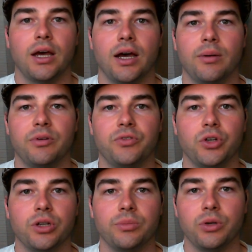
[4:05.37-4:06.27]
If
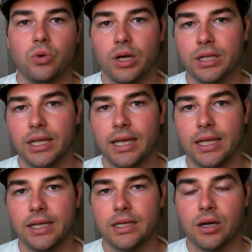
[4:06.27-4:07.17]
you're going to be running
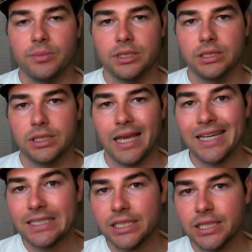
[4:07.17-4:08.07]
a Cummins
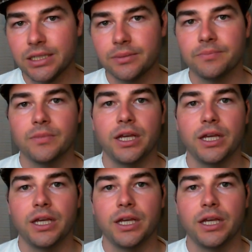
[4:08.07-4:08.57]
engine,